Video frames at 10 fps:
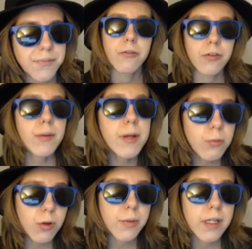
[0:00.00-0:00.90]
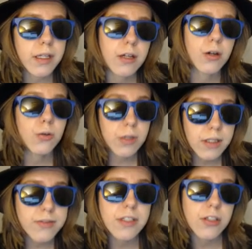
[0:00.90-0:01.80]
From a woman who
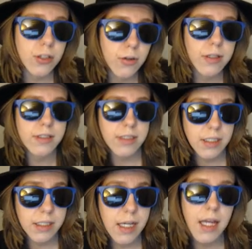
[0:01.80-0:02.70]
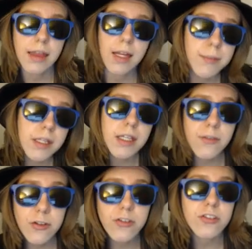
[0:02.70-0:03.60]
lives in New York City, let me
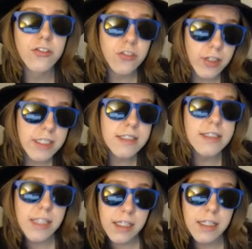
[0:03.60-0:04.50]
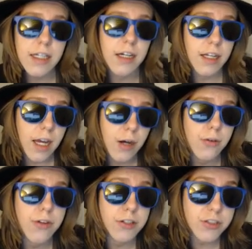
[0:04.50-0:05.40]
give you the straight skinny on how
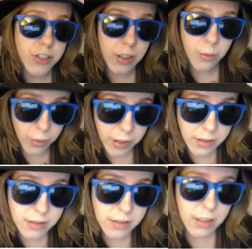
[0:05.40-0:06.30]
this shit works.